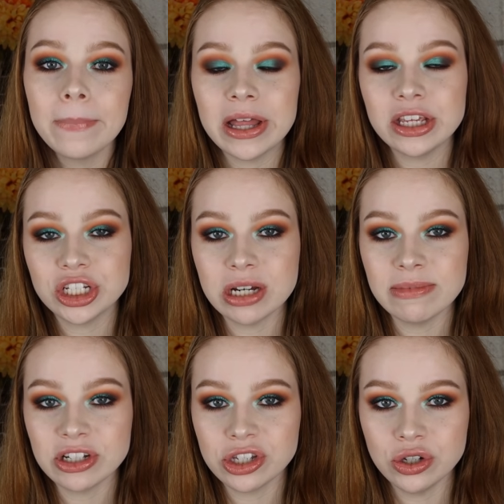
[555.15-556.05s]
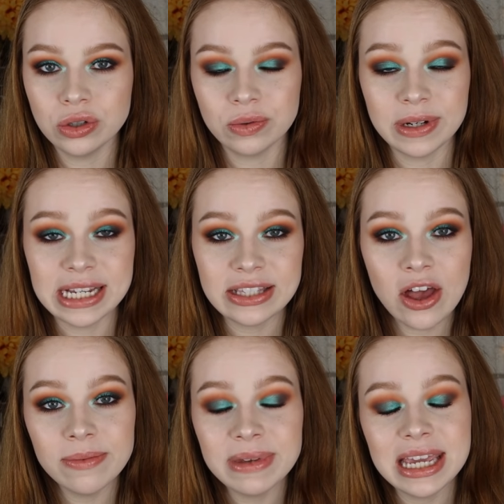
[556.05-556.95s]
But the shimmers do crease
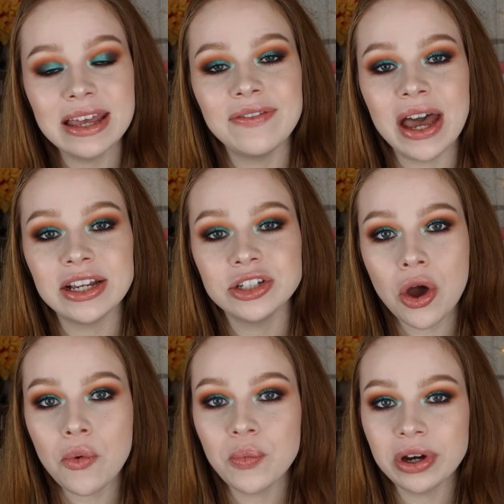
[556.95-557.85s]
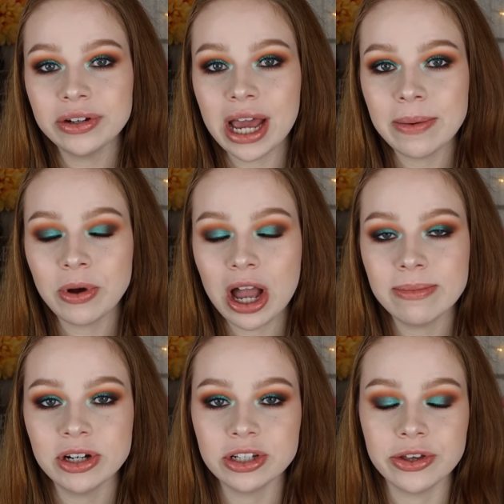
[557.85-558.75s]
on me if I don't wear an eye
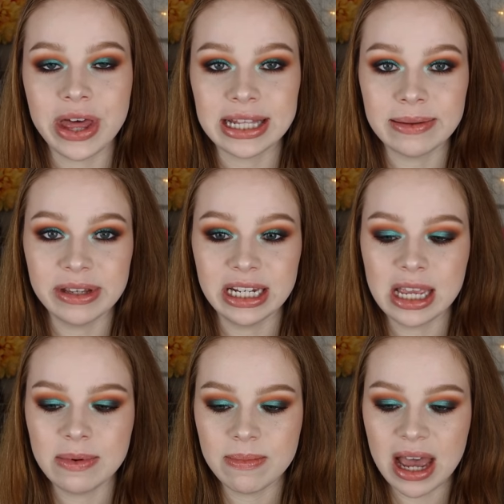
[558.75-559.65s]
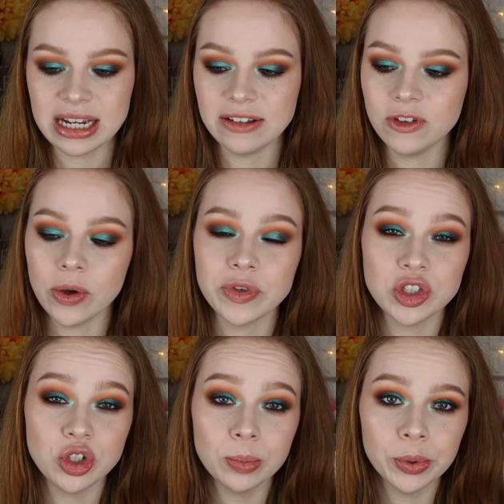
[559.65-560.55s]
primer. So that's something to keep in mind. If you have
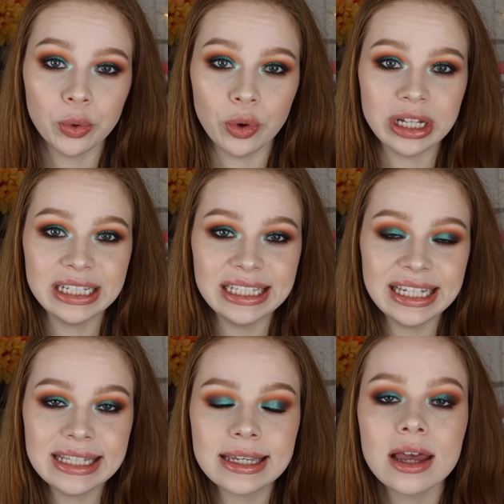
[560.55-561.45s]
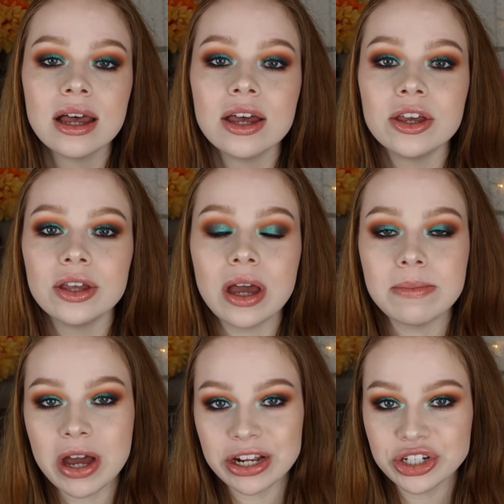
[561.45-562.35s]
super oily lids,
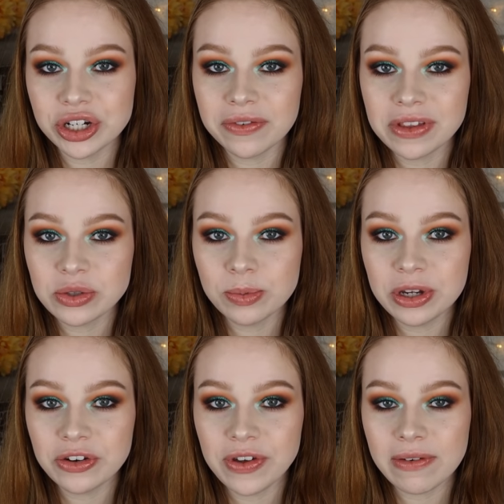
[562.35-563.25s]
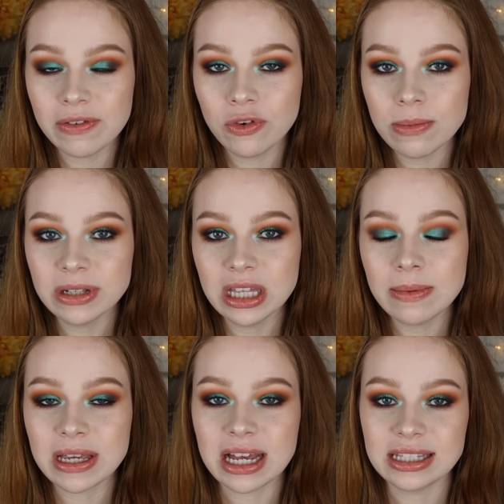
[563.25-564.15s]
I'm not sure if this will be your favorite
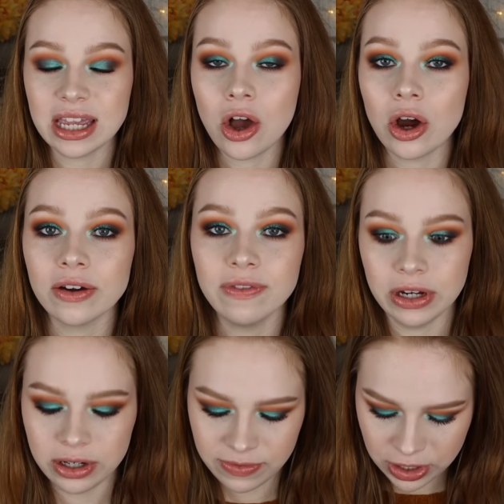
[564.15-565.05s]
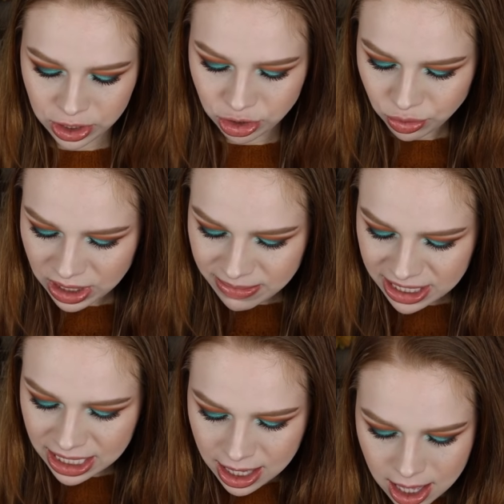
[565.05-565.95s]
formula because they are very, very
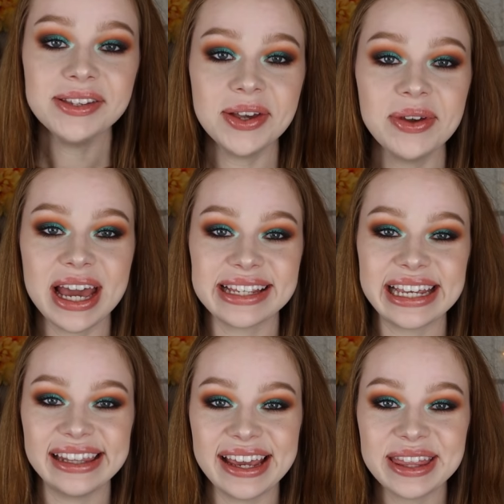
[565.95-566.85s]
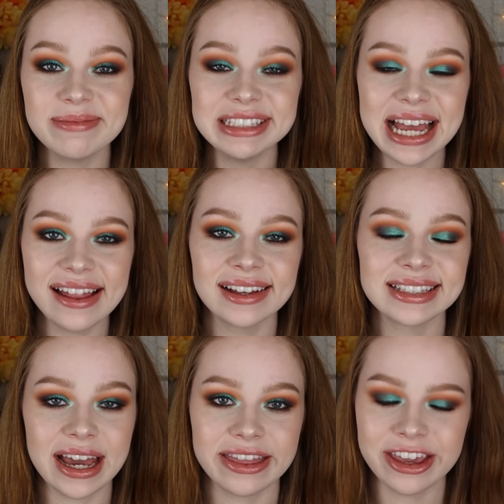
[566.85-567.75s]
creamy. So yes, I like the
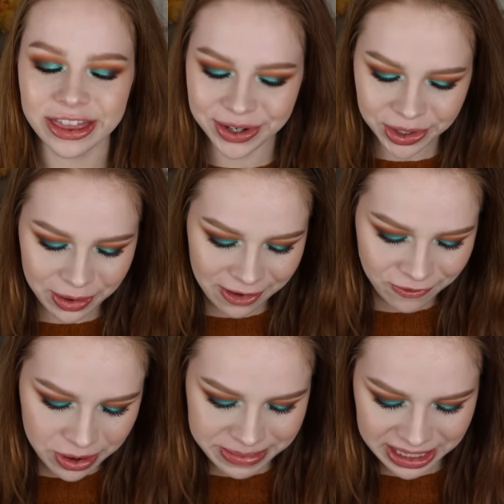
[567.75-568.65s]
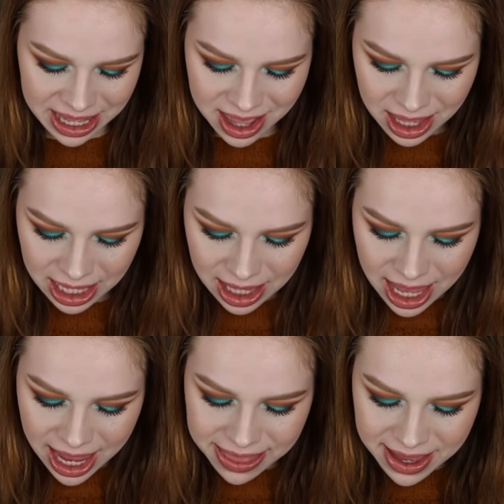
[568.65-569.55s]
metallics. I think they're a great formula.
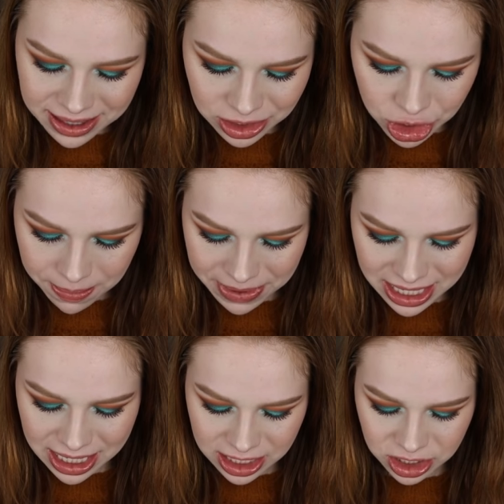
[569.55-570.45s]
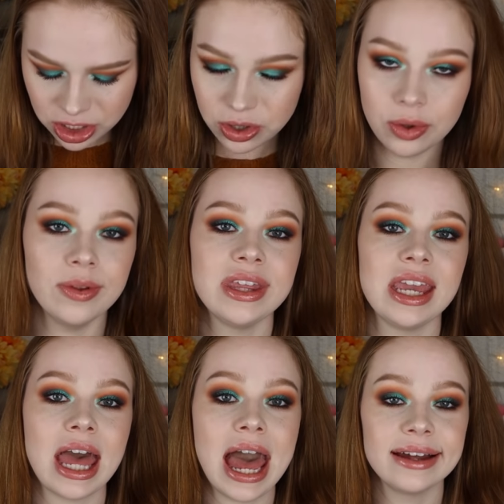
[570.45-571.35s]
And then jumping into
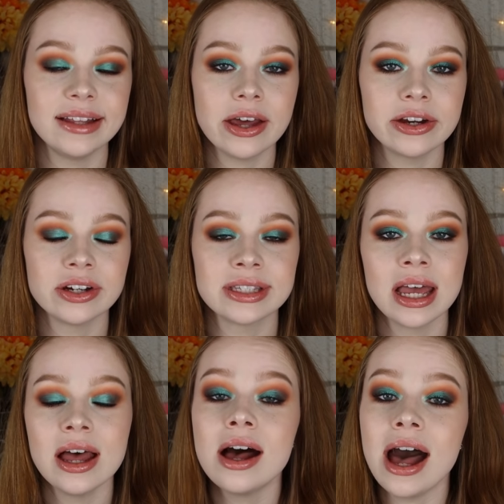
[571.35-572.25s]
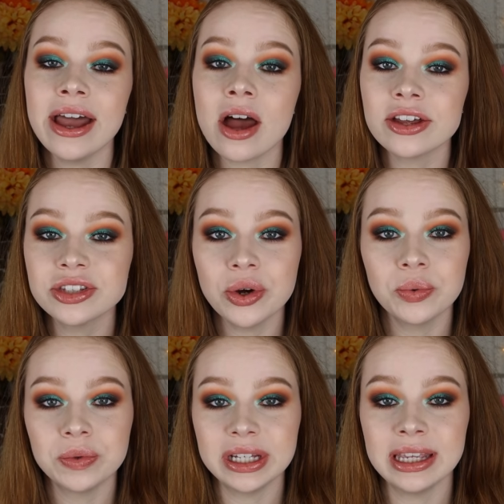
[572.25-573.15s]
the highlighters, I also
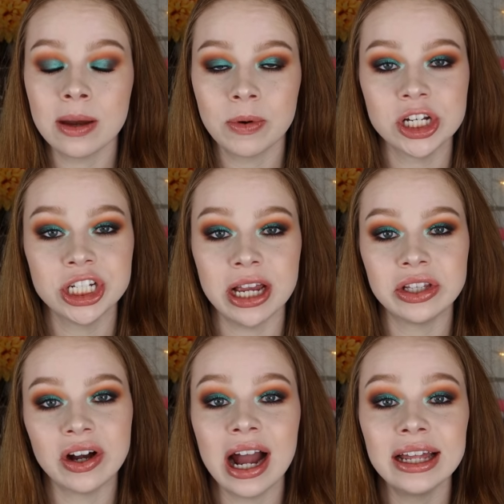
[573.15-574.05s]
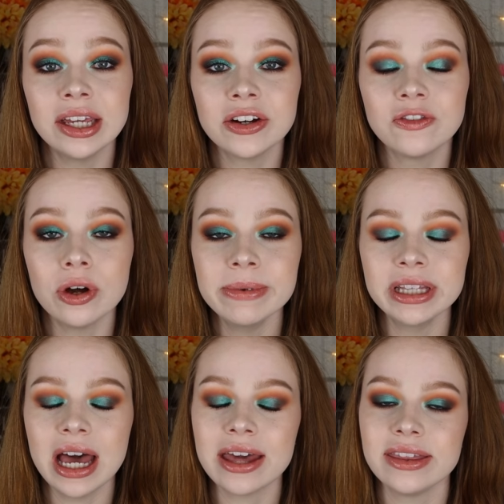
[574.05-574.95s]
really appreciate their highlighter
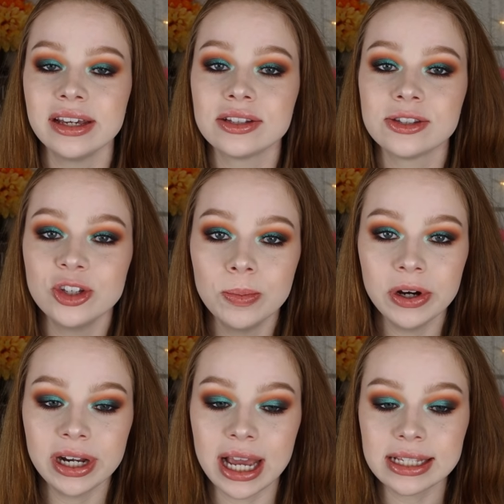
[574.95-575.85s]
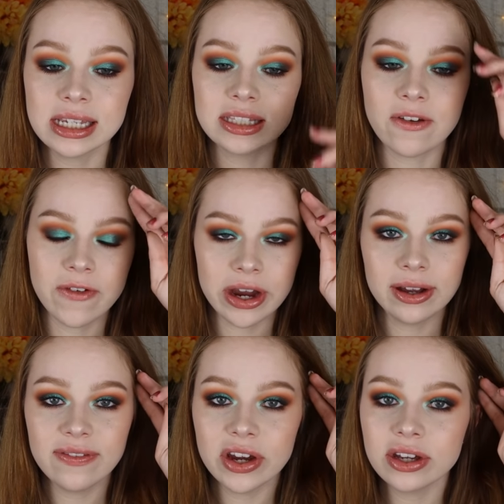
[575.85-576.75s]
formula. I think it's super nice. It's
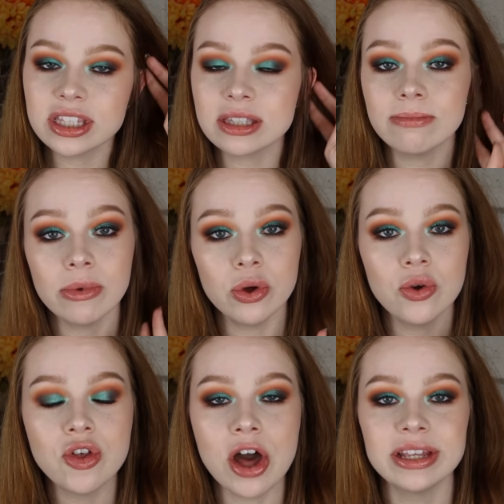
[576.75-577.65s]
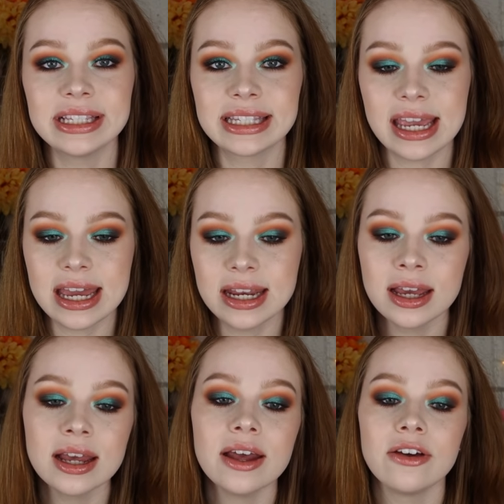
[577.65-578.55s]
very, very smooth on the skin,
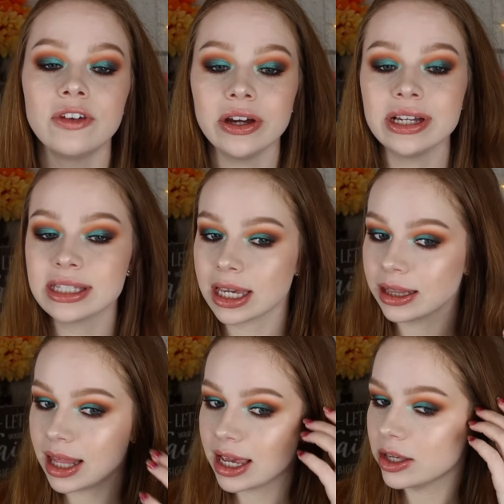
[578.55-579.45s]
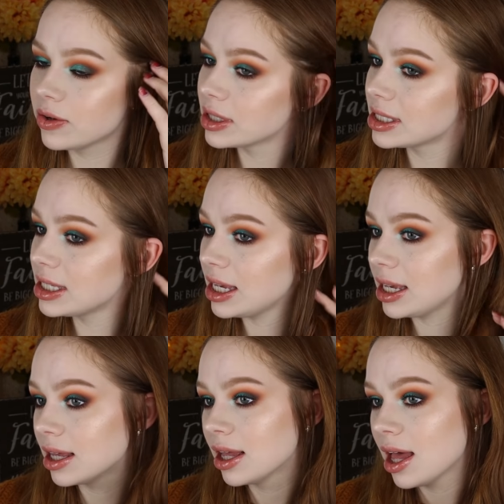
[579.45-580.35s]
very skin-like. You can
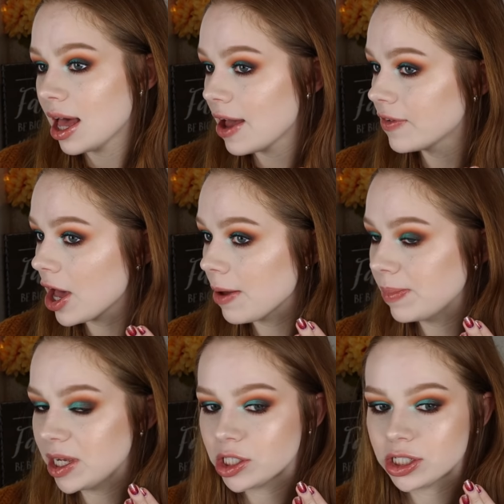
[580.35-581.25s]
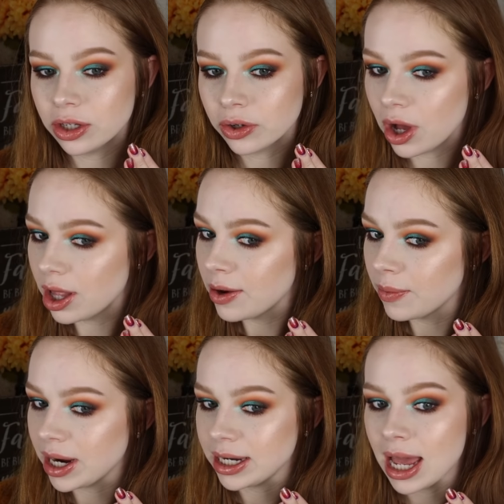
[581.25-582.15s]
see I've got Peach Silk on
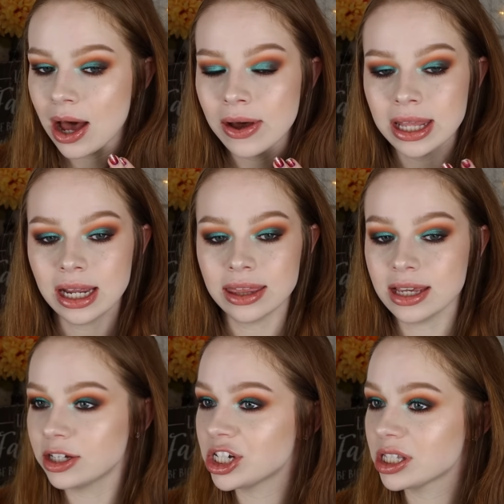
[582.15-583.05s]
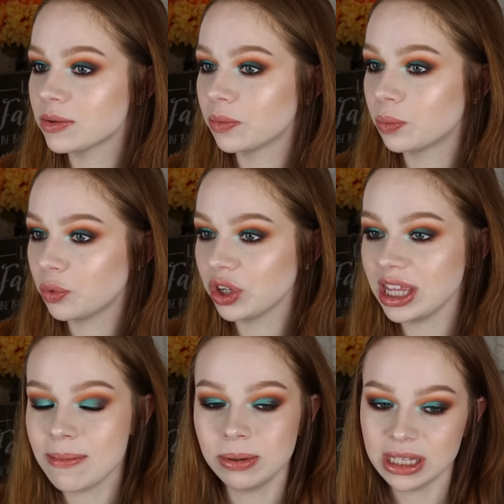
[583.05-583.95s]
right now, and I think it just
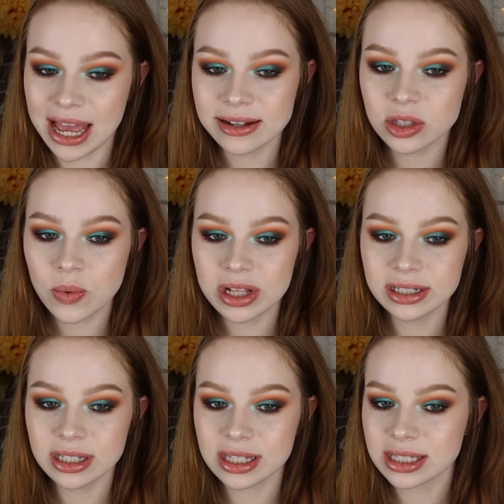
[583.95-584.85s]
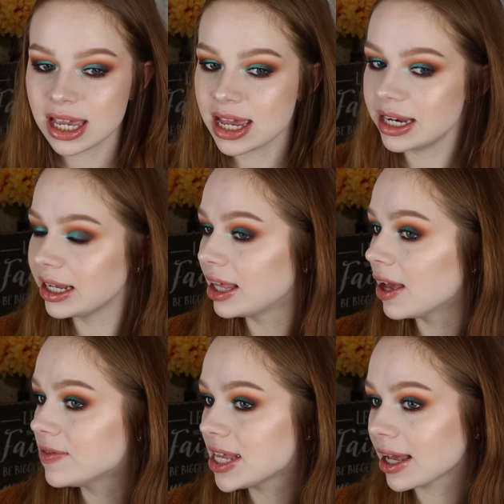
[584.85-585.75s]
really blends well into the skin. It
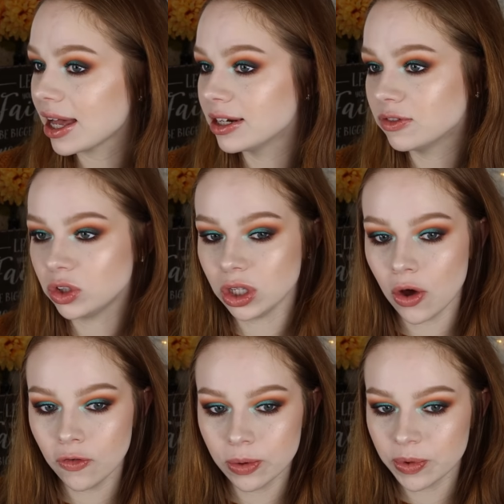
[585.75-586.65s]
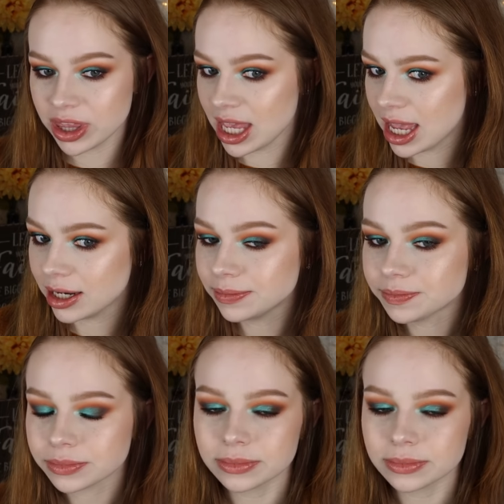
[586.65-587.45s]
gives that kind of glow from within.